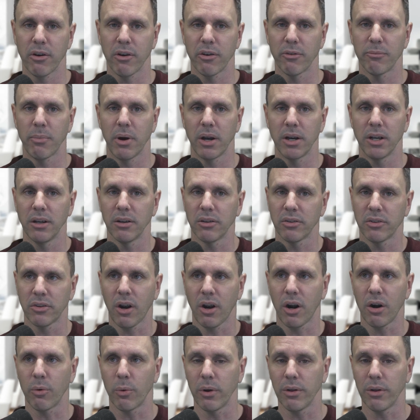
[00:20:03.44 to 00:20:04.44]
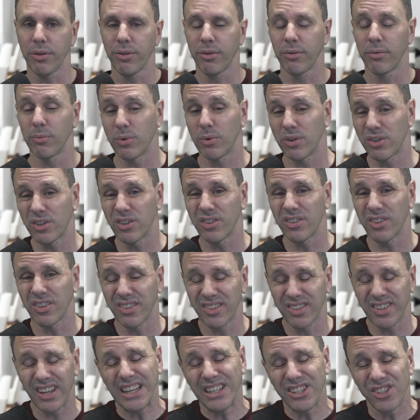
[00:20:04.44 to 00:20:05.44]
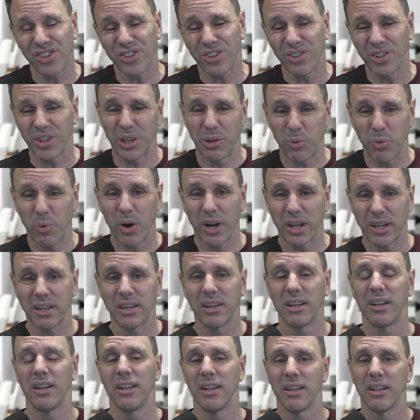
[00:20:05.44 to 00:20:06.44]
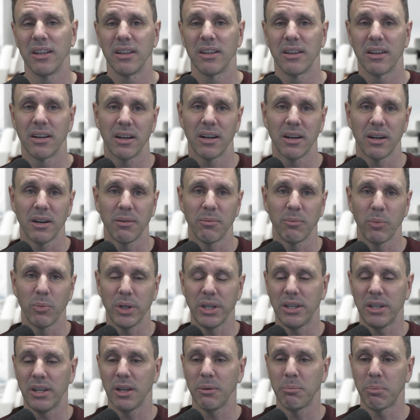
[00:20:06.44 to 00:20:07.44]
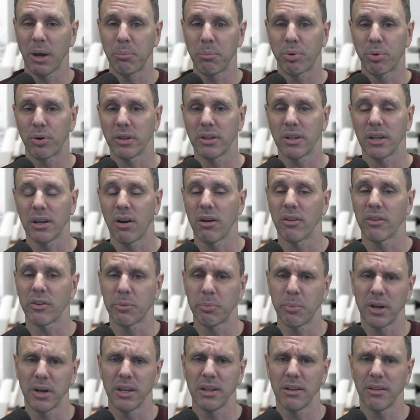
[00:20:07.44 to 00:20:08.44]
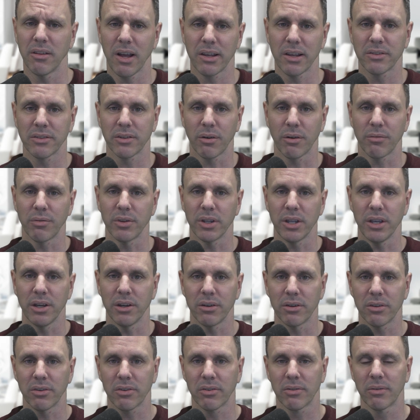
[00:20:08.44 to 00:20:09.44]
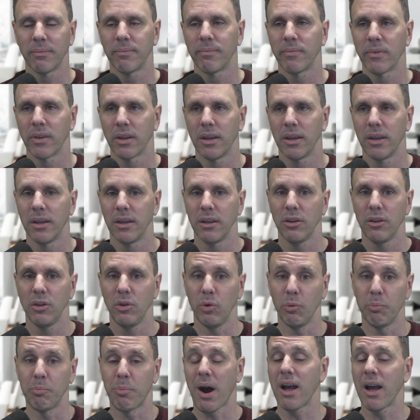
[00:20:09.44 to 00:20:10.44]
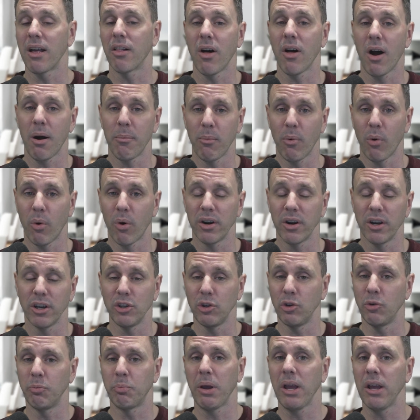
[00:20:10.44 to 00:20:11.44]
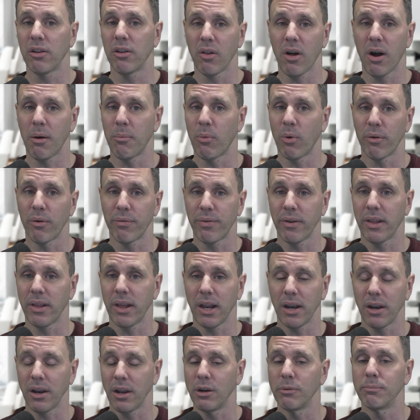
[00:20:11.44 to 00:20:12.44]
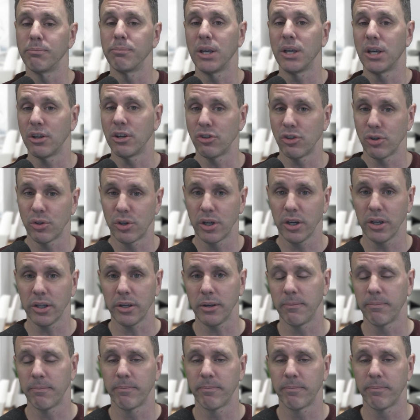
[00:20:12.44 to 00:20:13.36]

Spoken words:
of money to start with, which is essentially what we did by printing all this money the last several years, you buy a lot more and you pay a lot more for that item because you could.